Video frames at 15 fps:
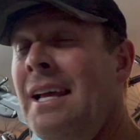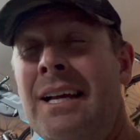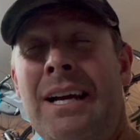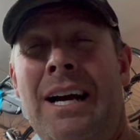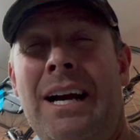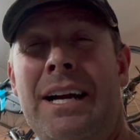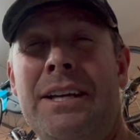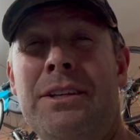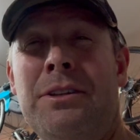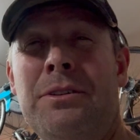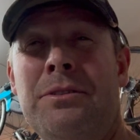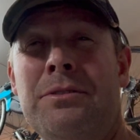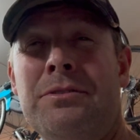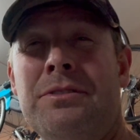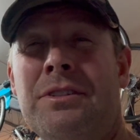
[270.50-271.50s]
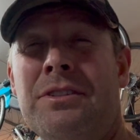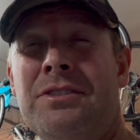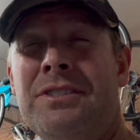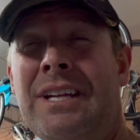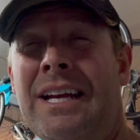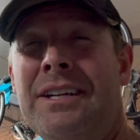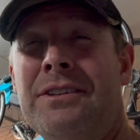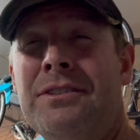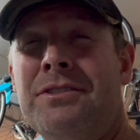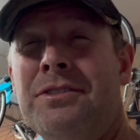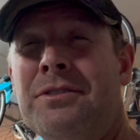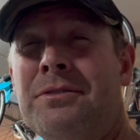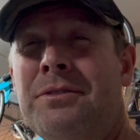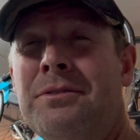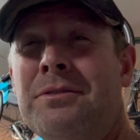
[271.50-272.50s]
I used the standard
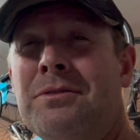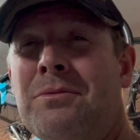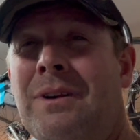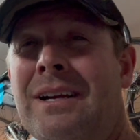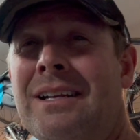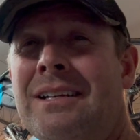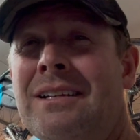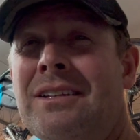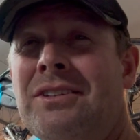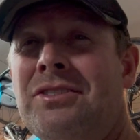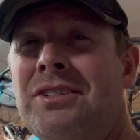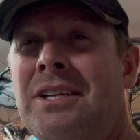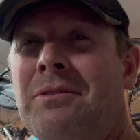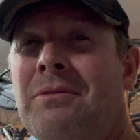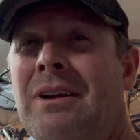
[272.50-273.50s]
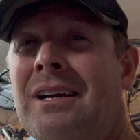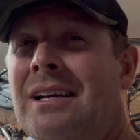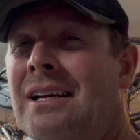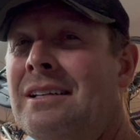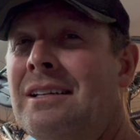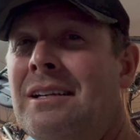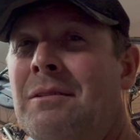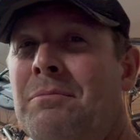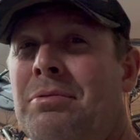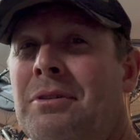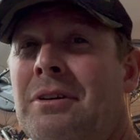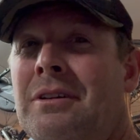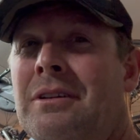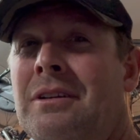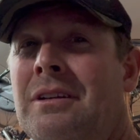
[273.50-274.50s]
screws right into the sheetrock. I didn't
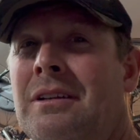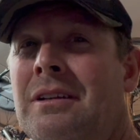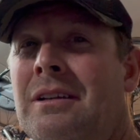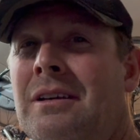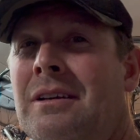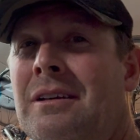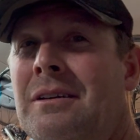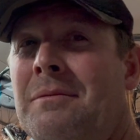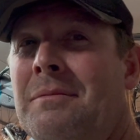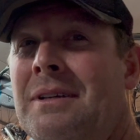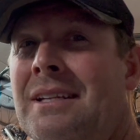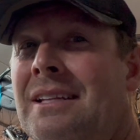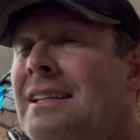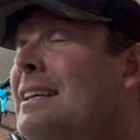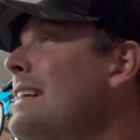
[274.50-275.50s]
put anything